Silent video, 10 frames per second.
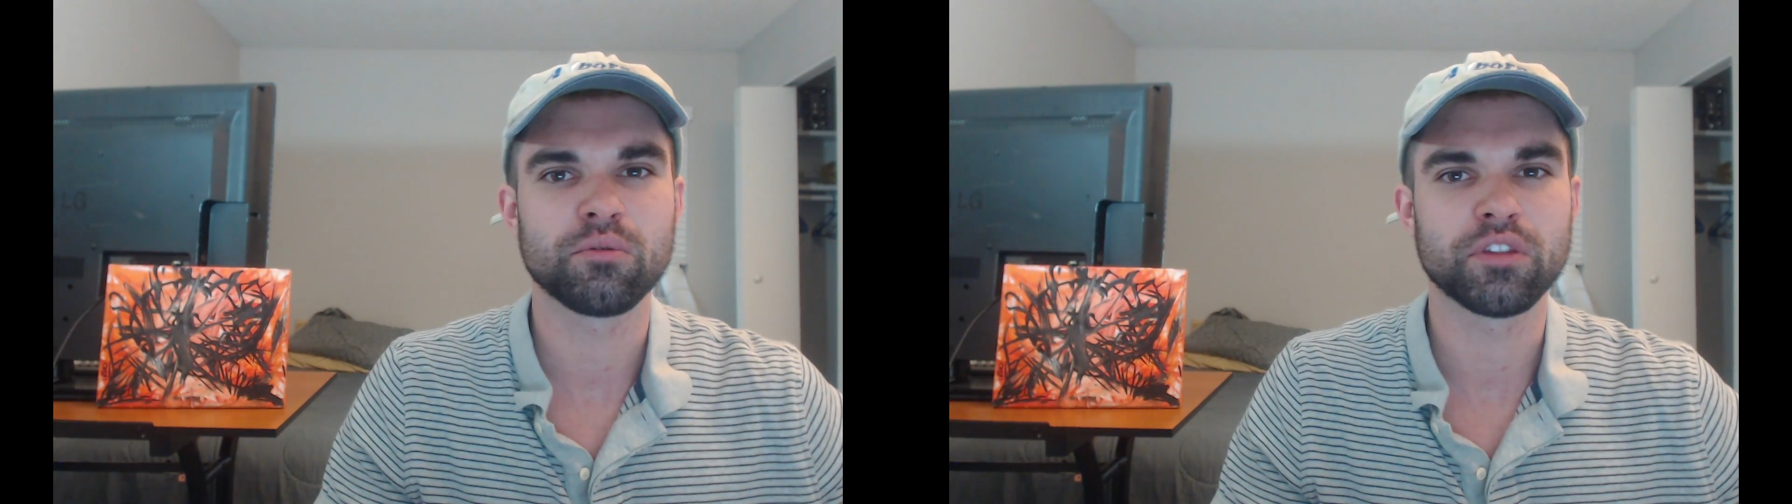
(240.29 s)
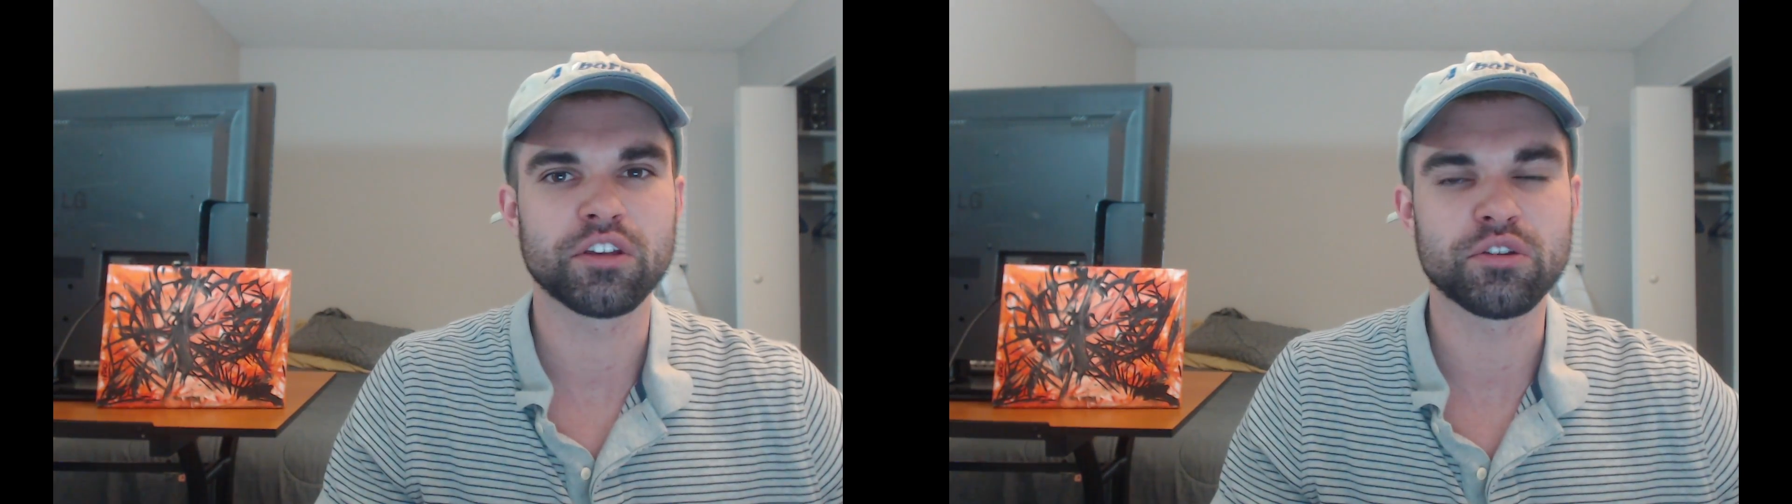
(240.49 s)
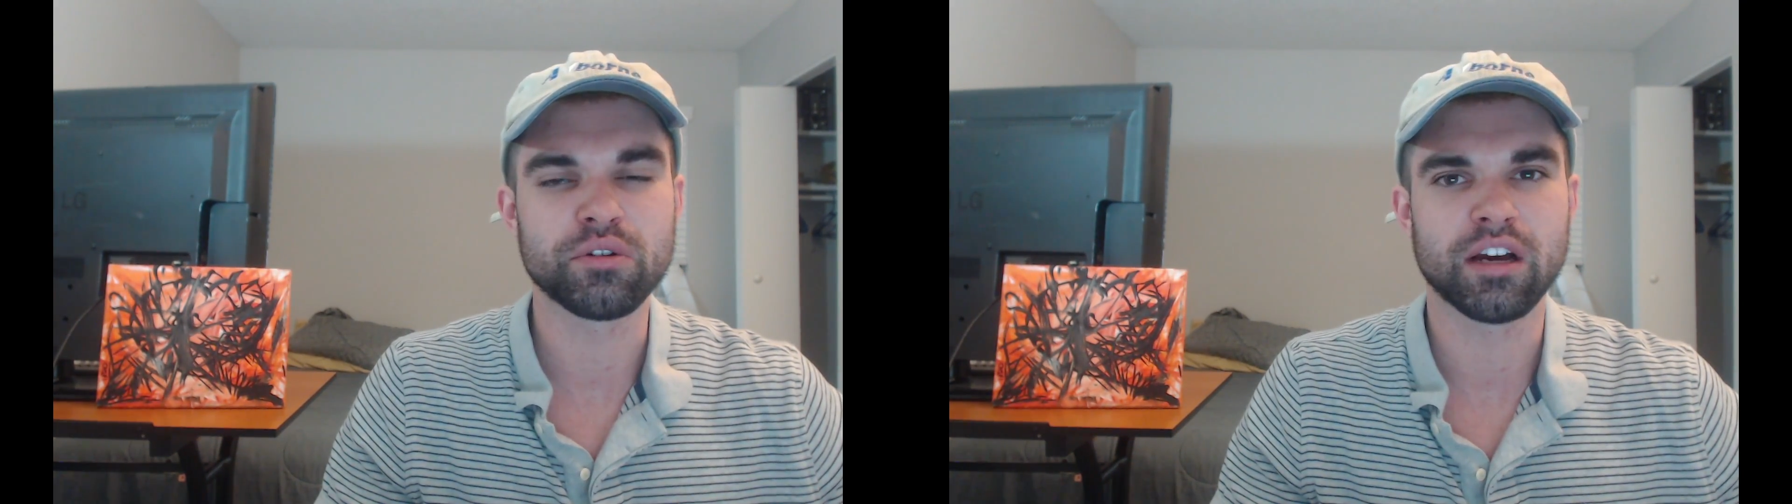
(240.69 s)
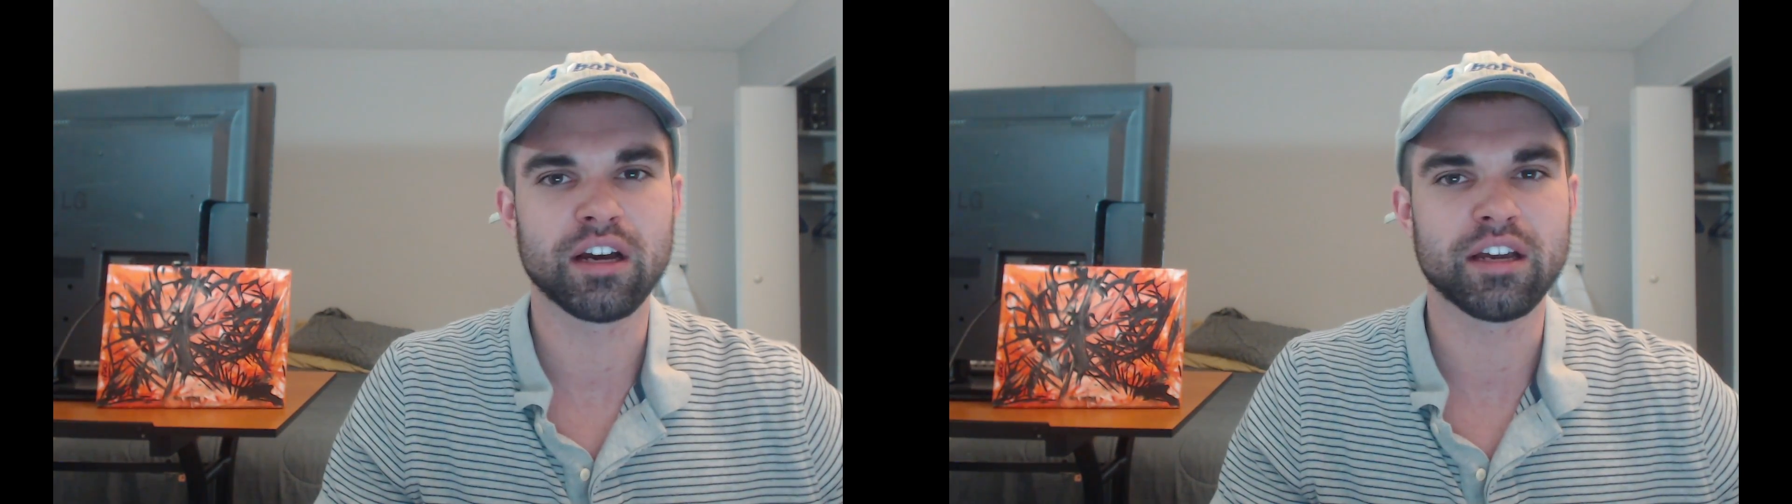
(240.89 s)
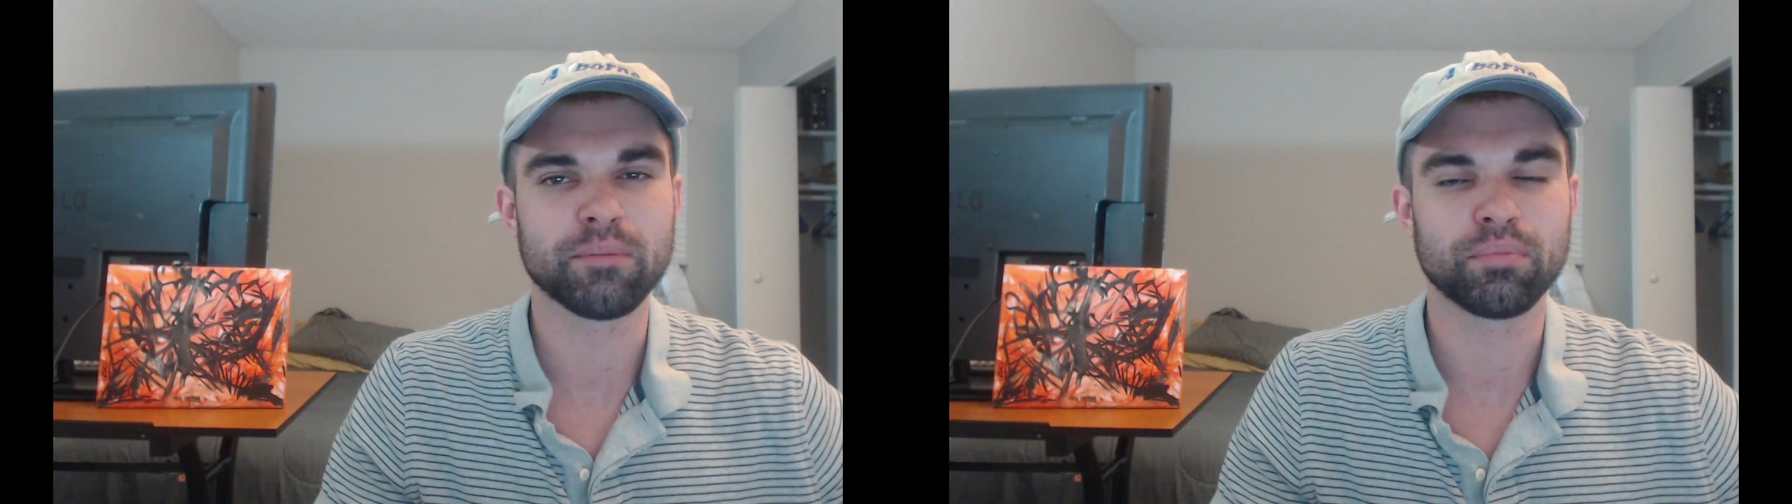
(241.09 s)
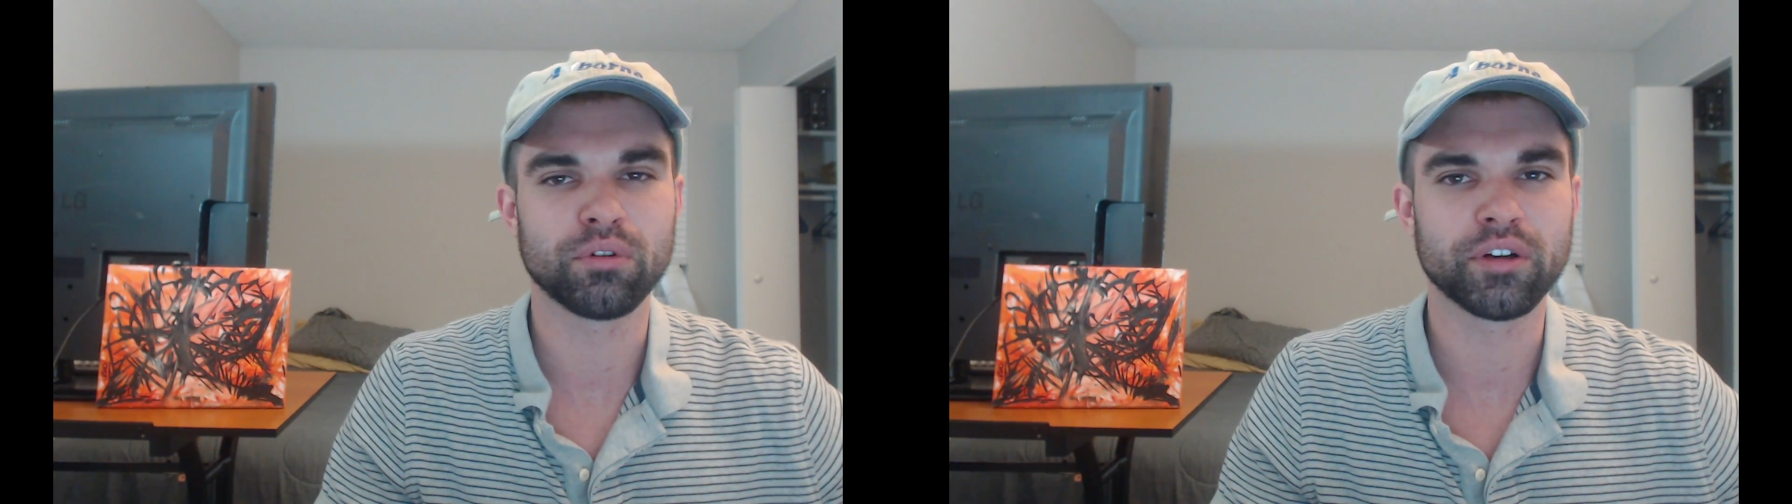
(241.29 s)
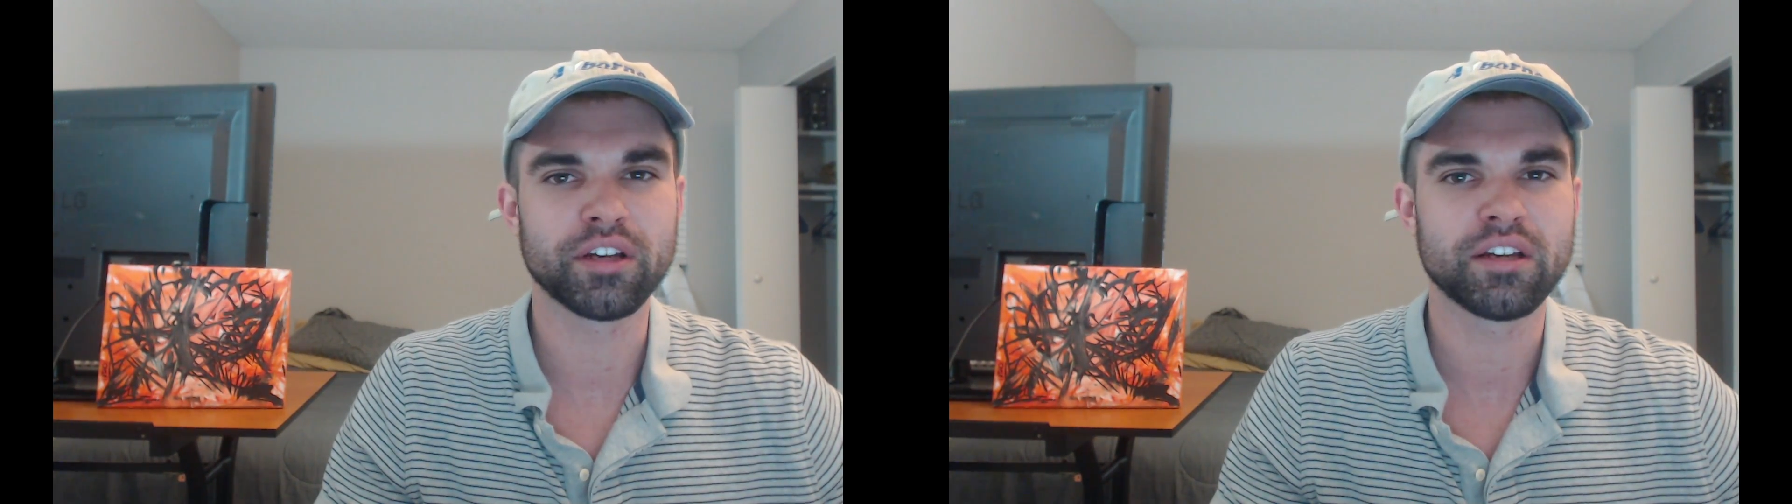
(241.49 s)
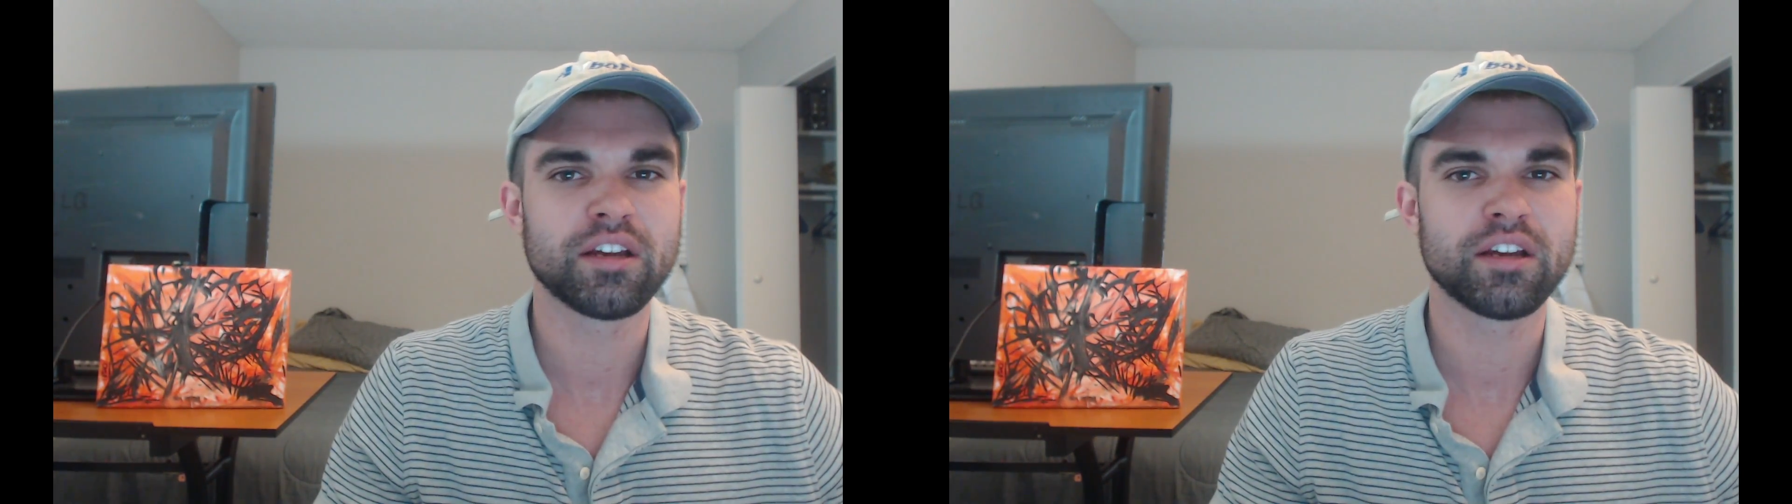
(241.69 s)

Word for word: that you uh, employ